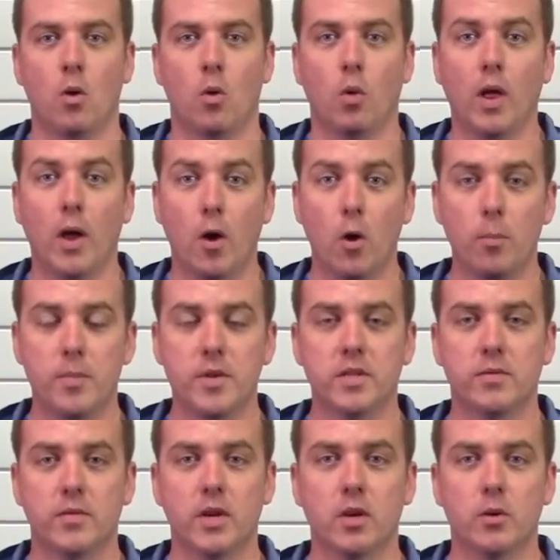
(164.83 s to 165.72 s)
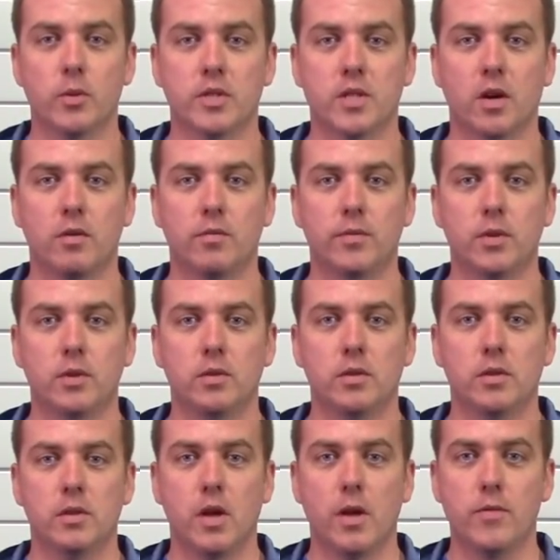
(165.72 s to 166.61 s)
Well, I hope this video was
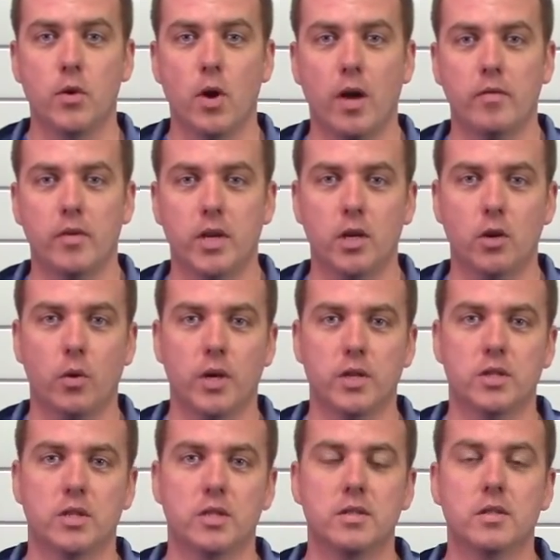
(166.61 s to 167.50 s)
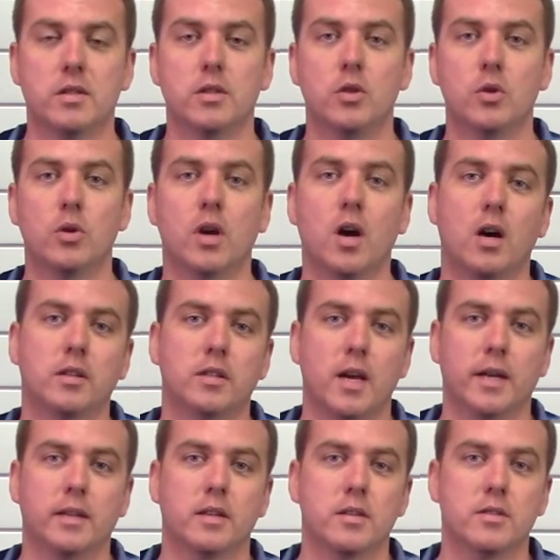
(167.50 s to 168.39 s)
helpful. If you have any questions, you can
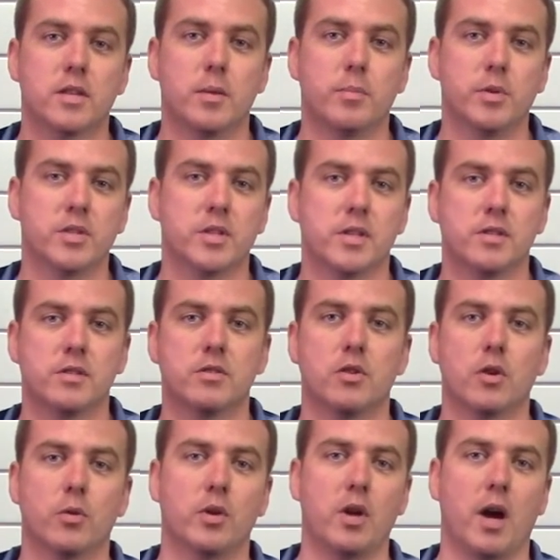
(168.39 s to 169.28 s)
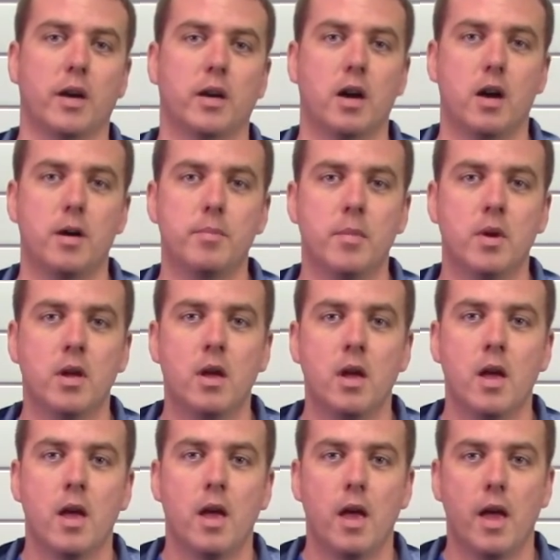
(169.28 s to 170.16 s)
contact us at precisionzone.com.
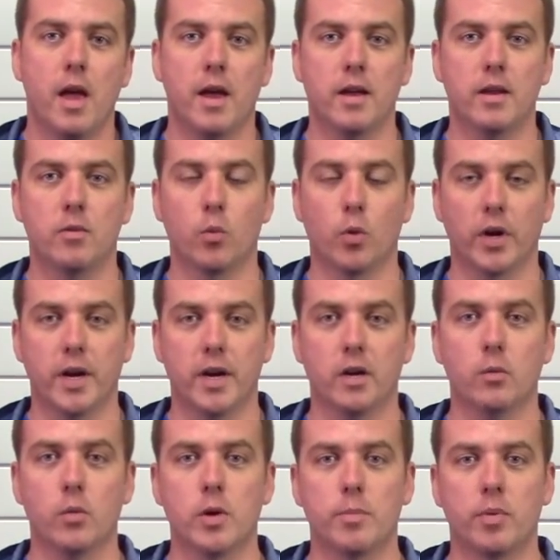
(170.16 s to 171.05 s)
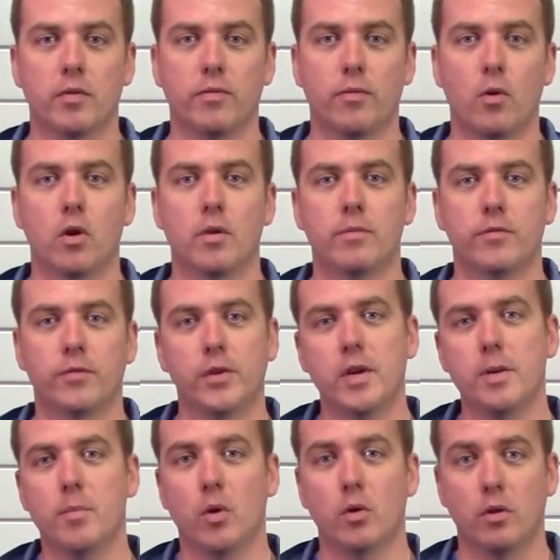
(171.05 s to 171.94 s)
And we're here, we perform
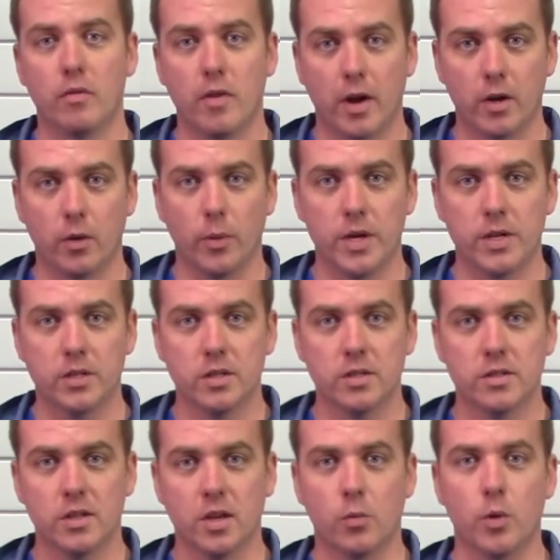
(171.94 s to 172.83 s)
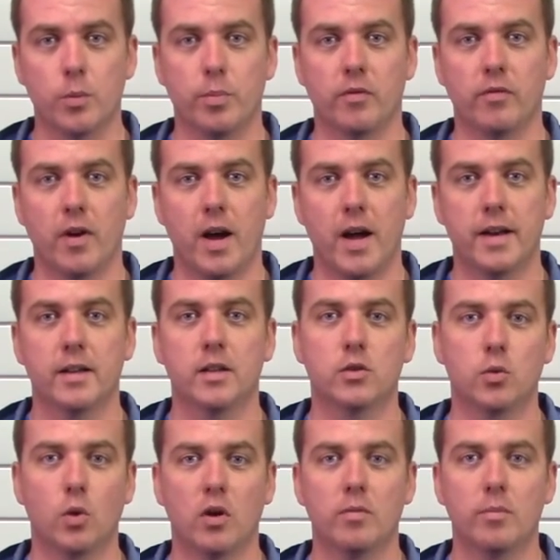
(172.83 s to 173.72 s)
free motor evaluations, and we
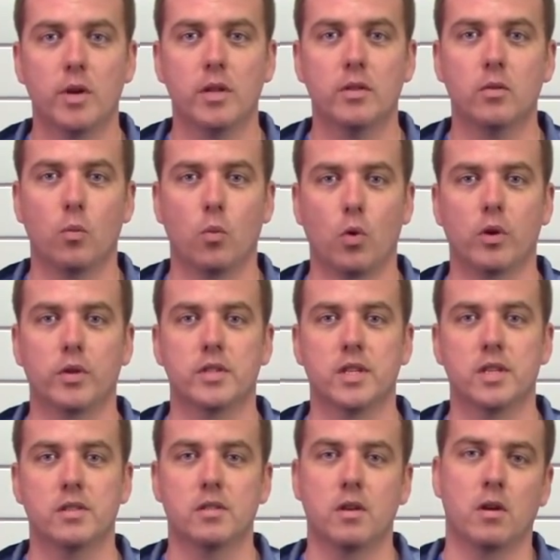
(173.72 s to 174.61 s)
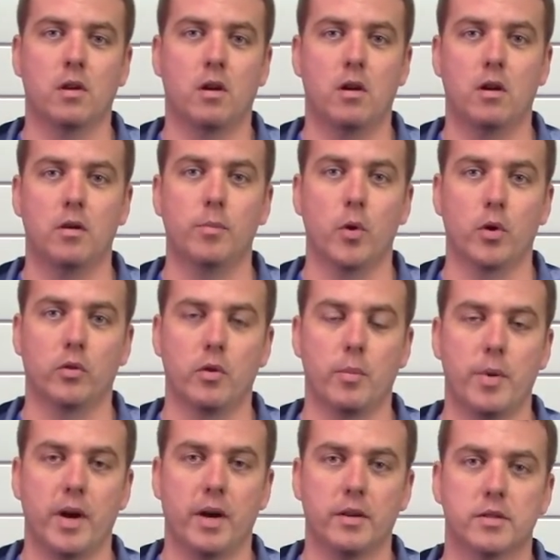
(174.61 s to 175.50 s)
provide 12-month warranties on all motor
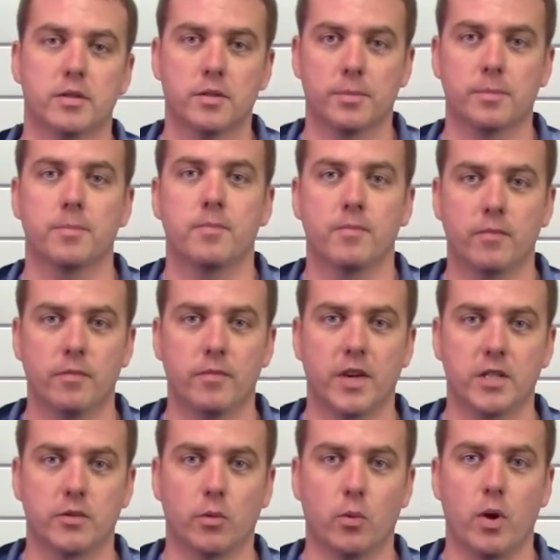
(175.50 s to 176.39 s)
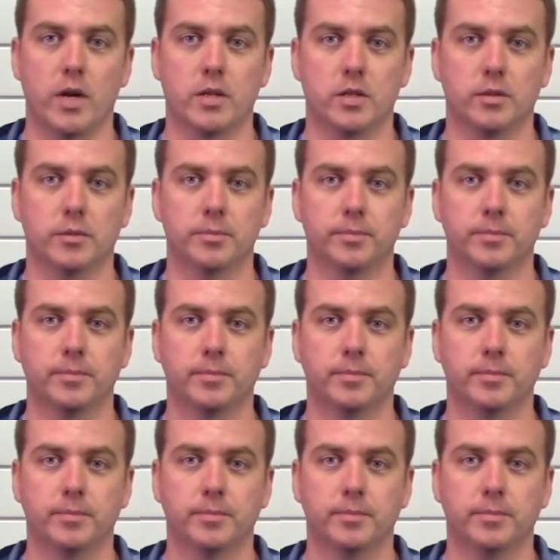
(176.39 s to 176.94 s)
repairs. Thanks for watching.